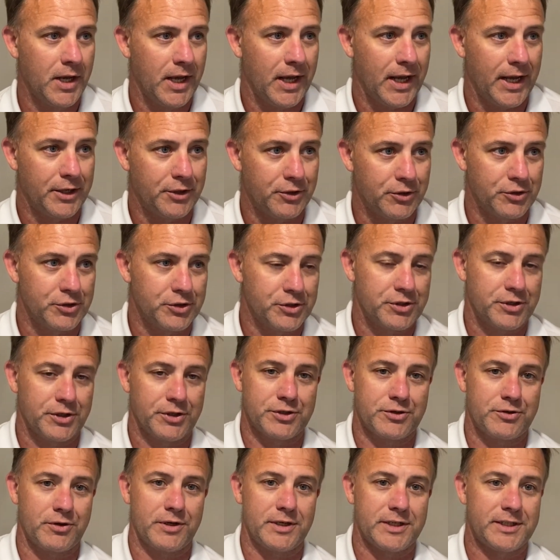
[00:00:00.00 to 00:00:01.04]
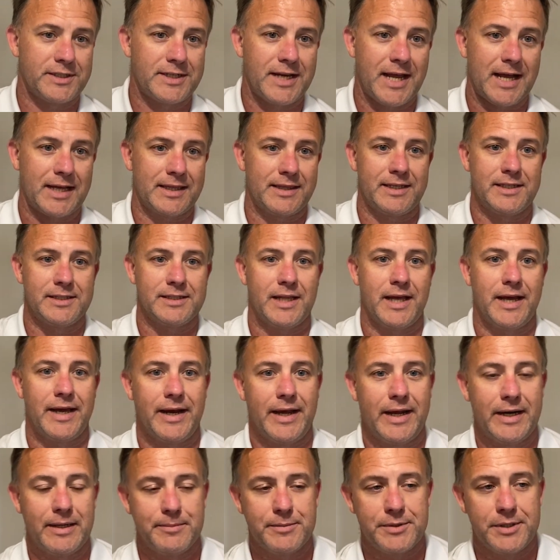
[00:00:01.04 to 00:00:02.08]
And you're just going to start to stack these line
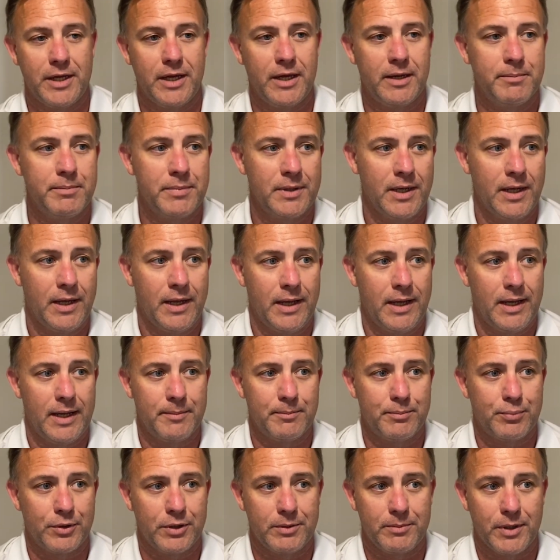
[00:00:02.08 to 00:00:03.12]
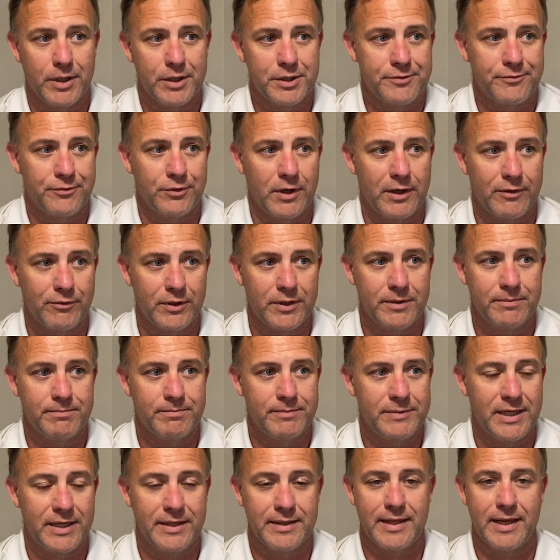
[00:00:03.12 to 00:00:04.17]
items up. And pretty much for every
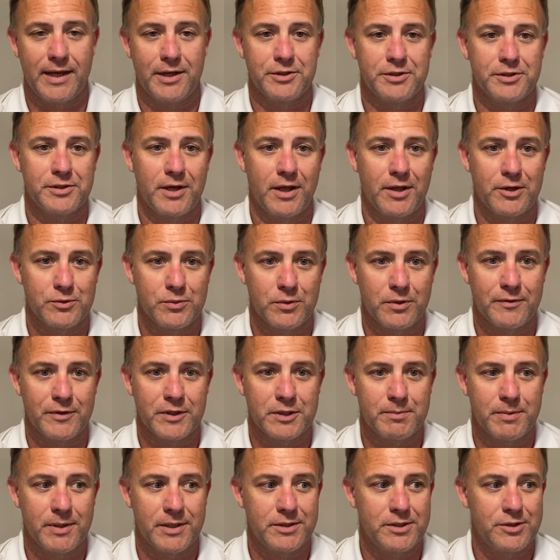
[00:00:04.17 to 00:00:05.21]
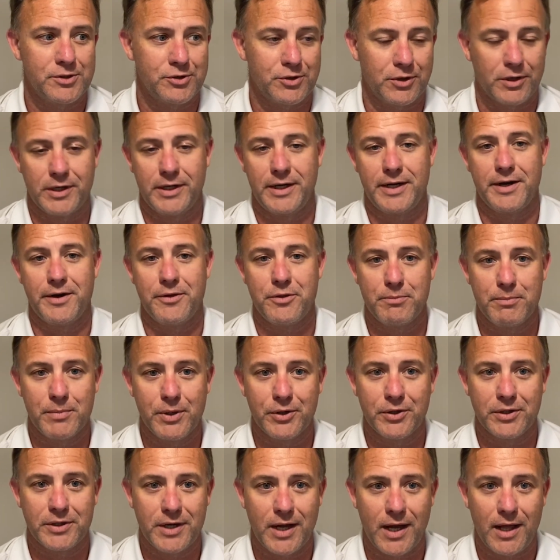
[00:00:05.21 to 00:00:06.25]
$10,000 worth of expenses, you're going to need another $1
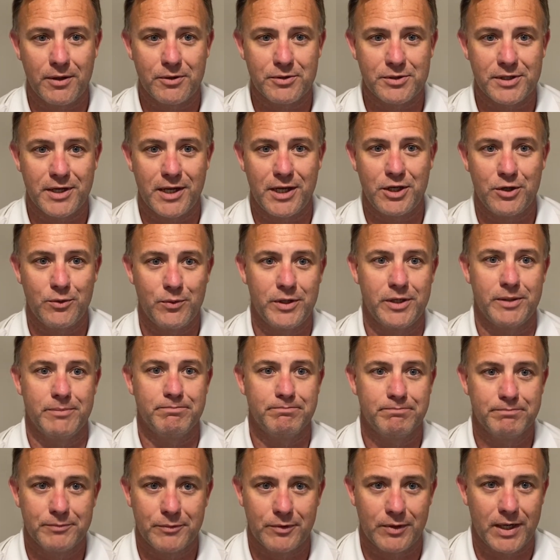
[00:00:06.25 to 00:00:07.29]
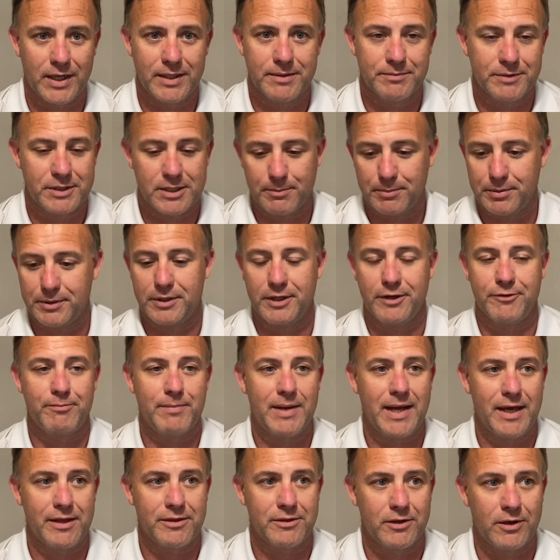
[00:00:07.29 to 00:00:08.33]
million in AUM, right? Simple enough
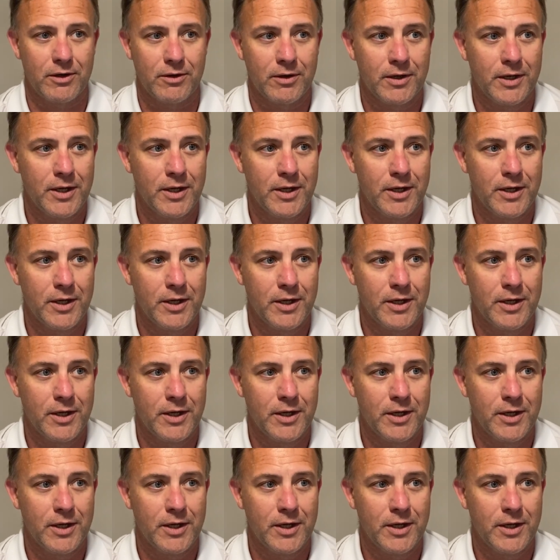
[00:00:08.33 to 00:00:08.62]
math there.